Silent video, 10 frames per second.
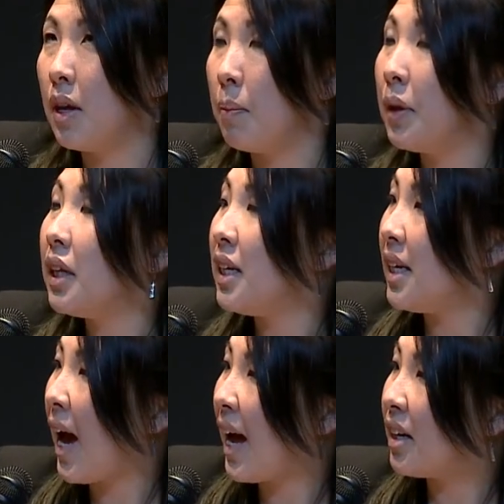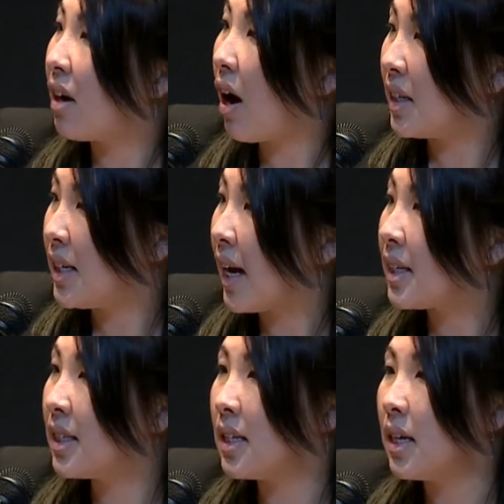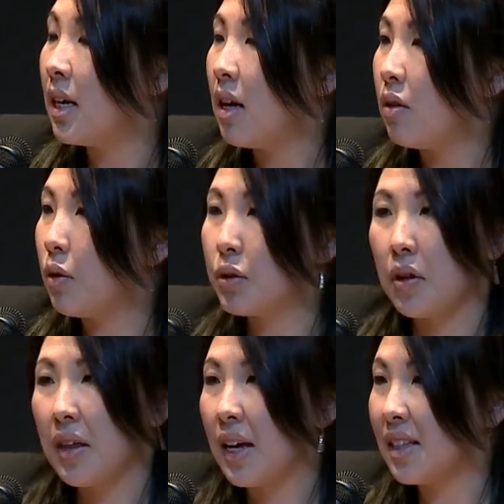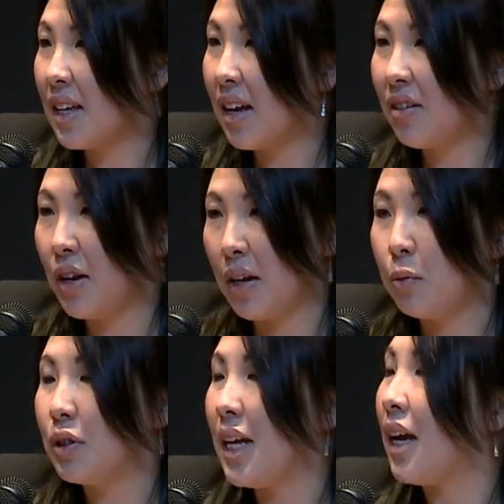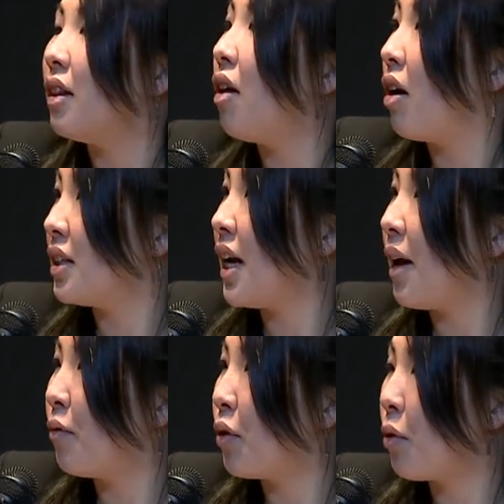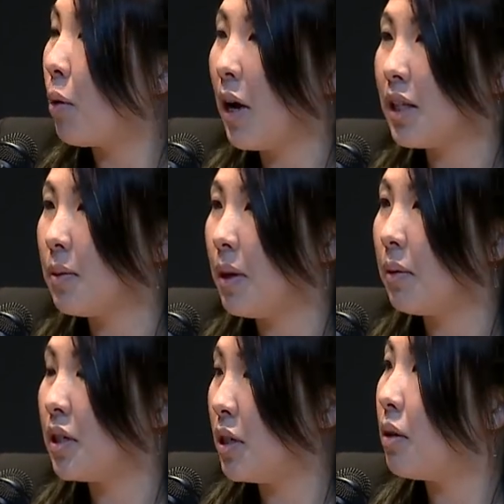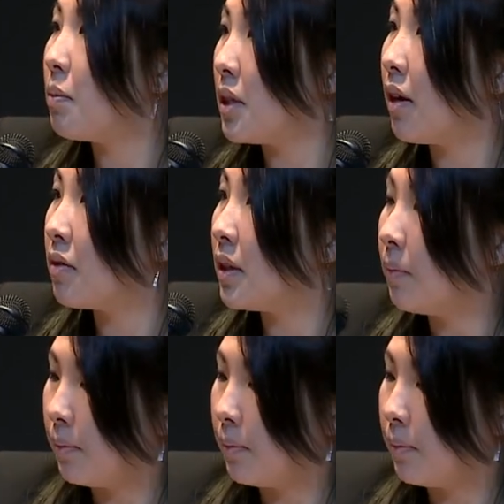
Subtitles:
ability to add context. Those are things that it will take a long time for robots to be able to do themselves.